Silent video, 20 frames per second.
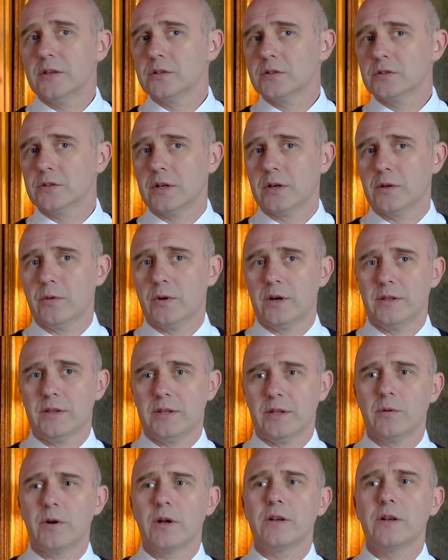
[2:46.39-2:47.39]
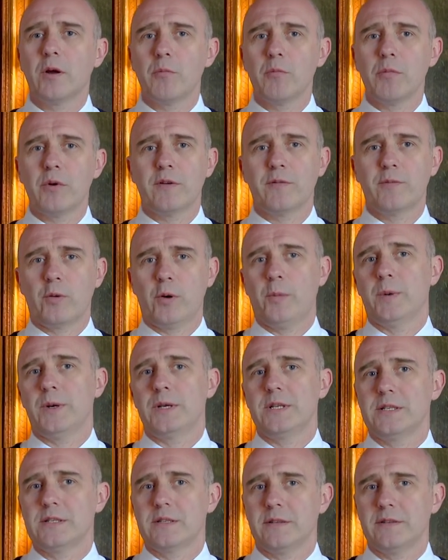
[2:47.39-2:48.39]
So there were a number of
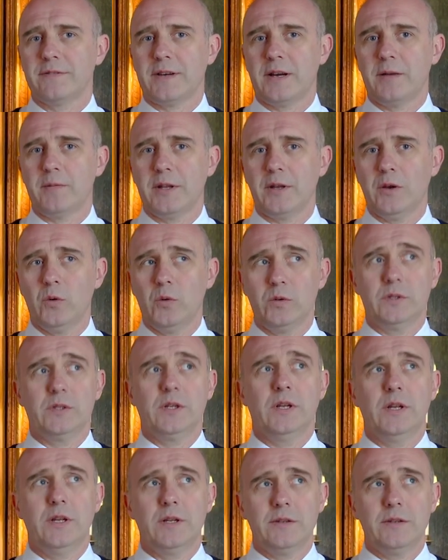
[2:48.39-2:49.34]
properties that the family owned.